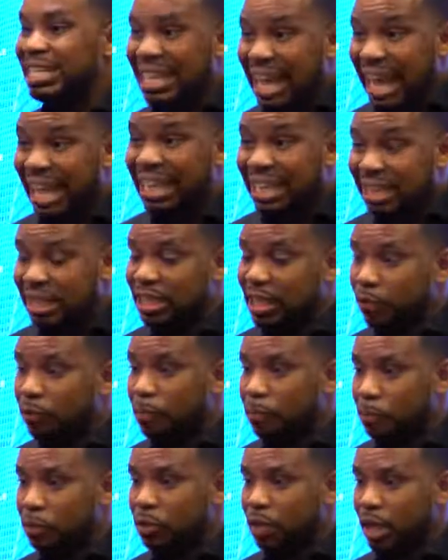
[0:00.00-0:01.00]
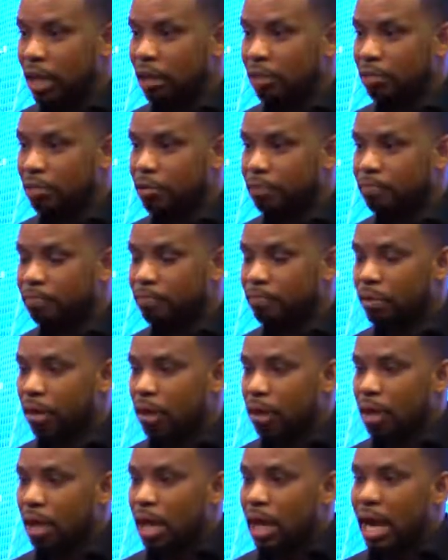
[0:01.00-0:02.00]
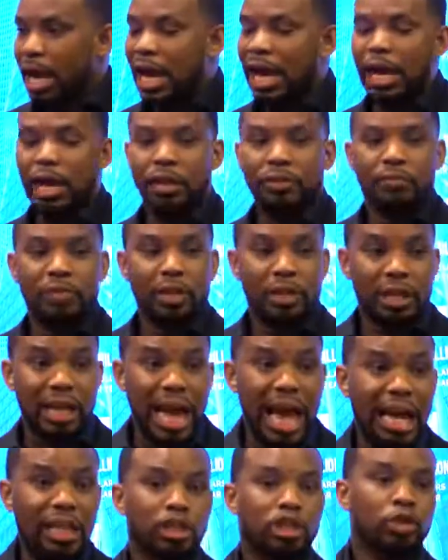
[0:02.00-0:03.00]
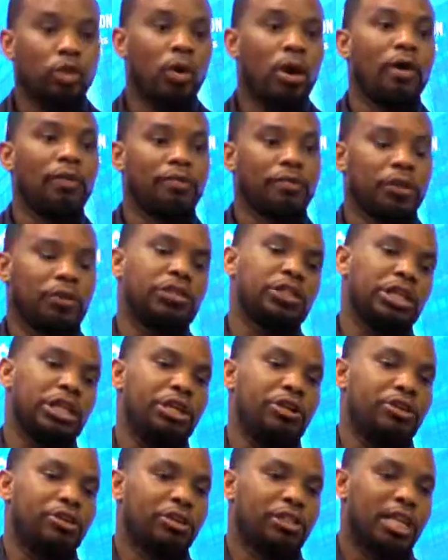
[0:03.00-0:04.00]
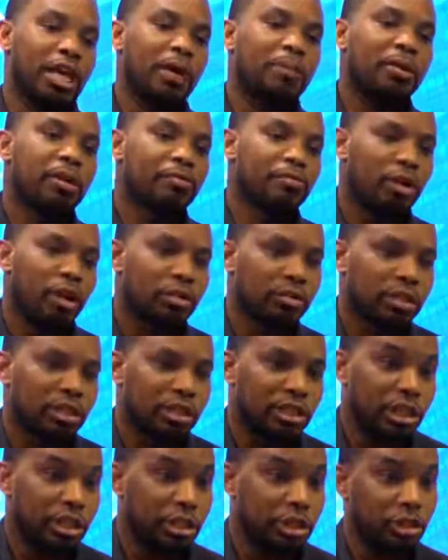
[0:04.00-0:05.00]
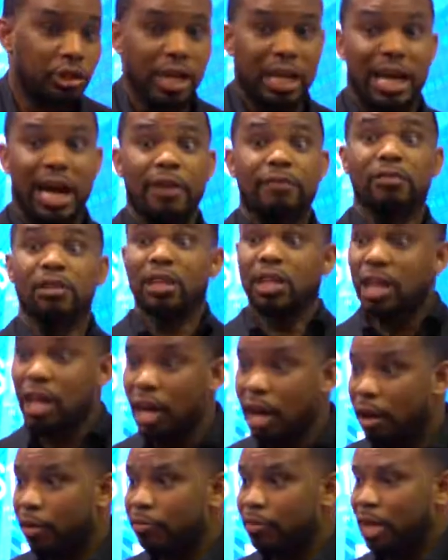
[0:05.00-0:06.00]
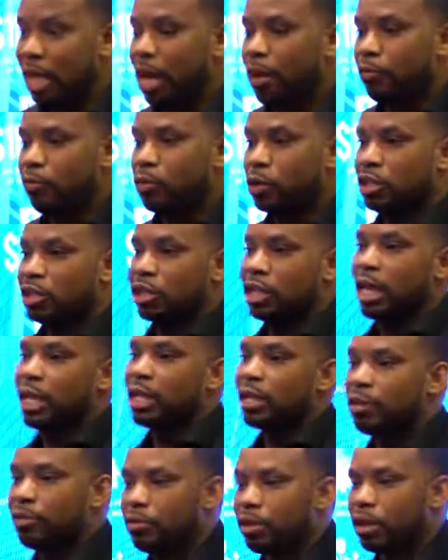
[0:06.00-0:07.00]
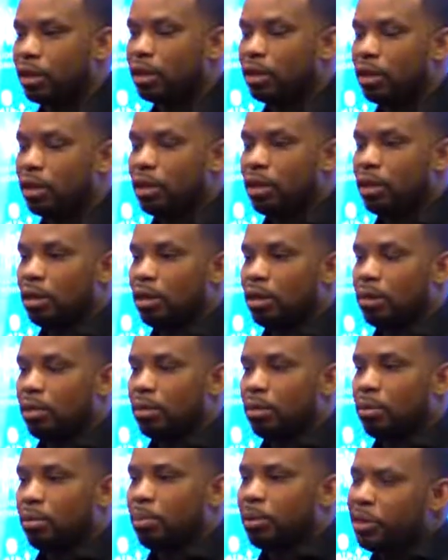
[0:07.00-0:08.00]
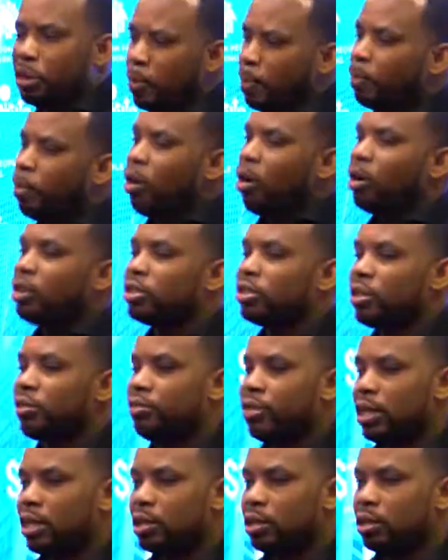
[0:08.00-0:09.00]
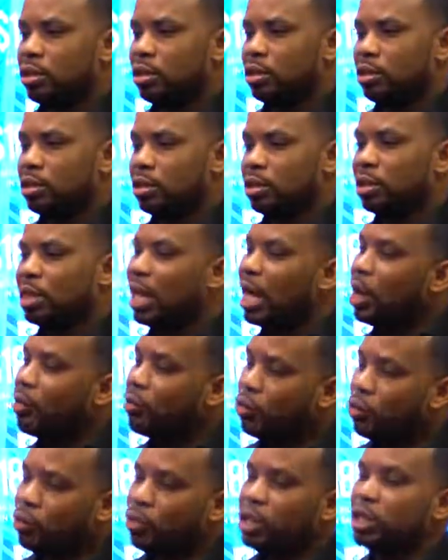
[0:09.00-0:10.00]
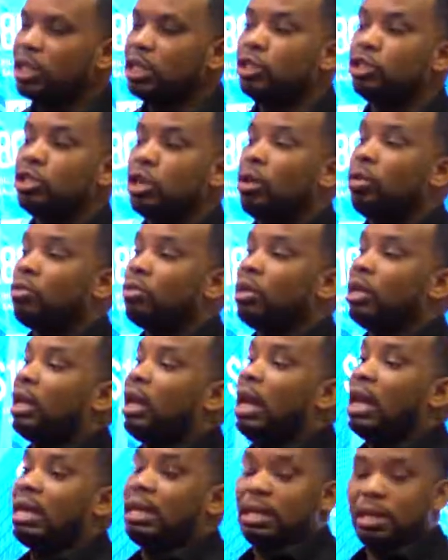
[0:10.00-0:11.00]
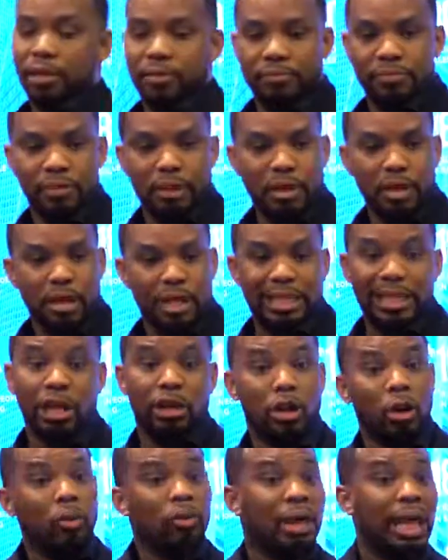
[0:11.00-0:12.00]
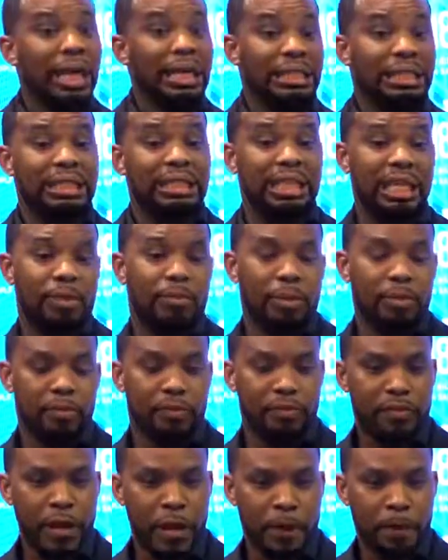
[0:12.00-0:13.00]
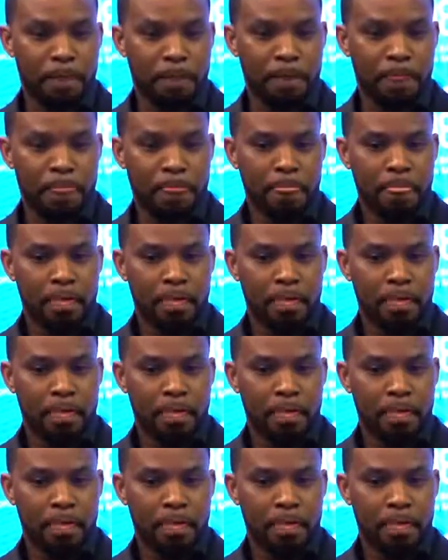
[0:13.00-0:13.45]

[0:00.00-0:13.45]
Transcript: 97%. And for the last 12, 13 years that I've been involved in this industry, and I've loved every second of it, but there are parts of it that I really don't like, because I don't like to see people fail.